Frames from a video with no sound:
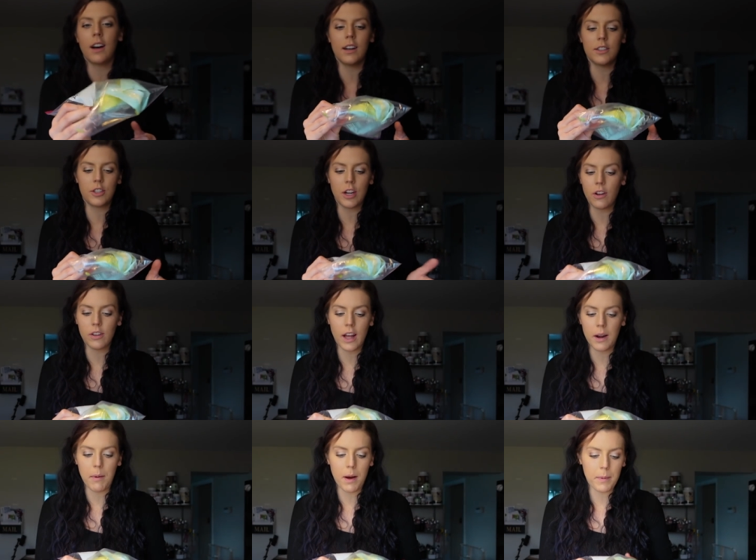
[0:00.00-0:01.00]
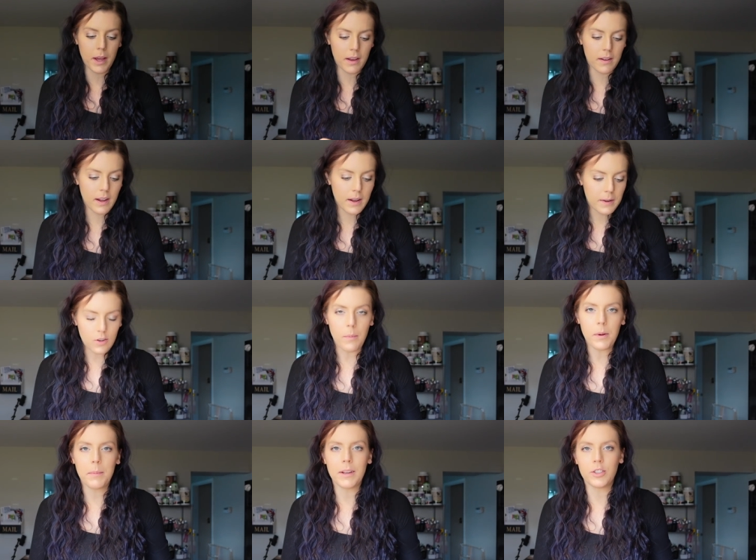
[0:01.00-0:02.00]
uh, shelled edamame, so
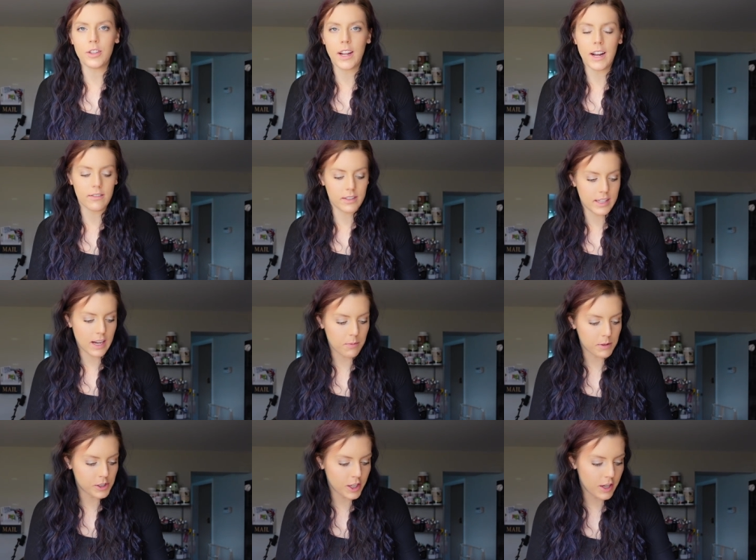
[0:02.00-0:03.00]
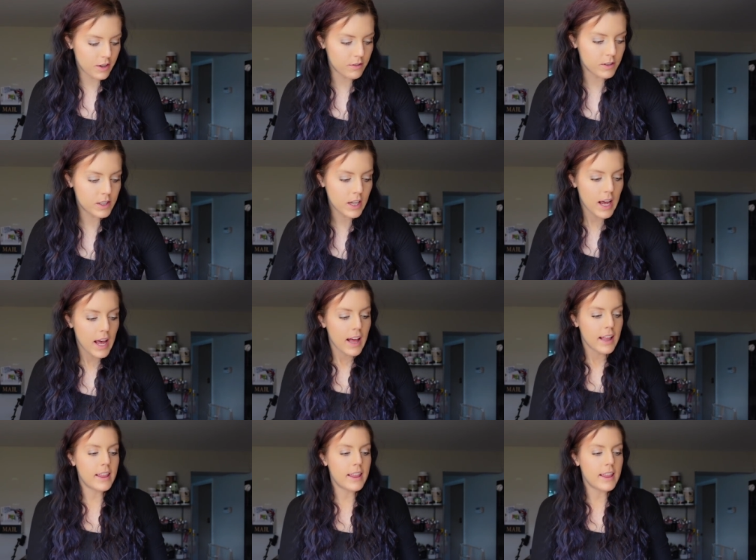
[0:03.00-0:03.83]
I'm going to measure that out and see how much I use.